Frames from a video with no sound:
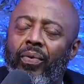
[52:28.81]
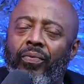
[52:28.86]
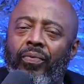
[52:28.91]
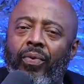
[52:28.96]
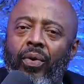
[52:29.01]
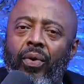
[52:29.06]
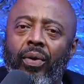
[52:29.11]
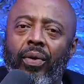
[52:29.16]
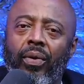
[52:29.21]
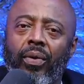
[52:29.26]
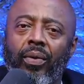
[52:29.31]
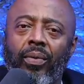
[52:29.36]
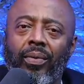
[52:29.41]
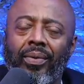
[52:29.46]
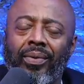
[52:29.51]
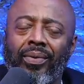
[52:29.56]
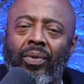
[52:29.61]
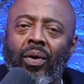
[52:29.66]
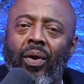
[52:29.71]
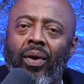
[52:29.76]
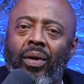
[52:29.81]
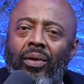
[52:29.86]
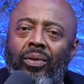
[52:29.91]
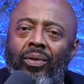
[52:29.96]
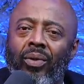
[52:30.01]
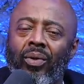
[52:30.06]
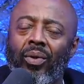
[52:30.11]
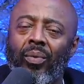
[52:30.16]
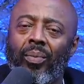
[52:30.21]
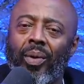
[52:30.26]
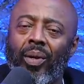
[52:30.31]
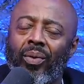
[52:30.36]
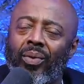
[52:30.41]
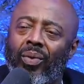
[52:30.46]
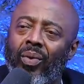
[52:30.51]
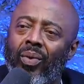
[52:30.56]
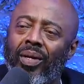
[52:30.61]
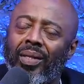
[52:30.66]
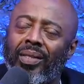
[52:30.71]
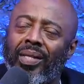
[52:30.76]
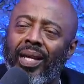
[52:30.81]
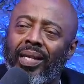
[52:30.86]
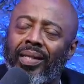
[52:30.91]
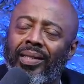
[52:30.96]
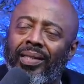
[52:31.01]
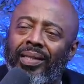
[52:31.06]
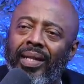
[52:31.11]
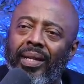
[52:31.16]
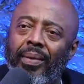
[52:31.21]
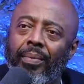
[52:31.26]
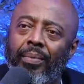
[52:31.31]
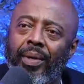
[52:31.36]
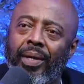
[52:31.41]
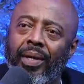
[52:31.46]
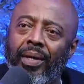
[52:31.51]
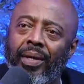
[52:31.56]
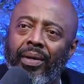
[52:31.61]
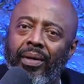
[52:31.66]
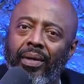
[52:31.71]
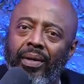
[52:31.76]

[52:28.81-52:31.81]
For talking to you about going to take a shit, man.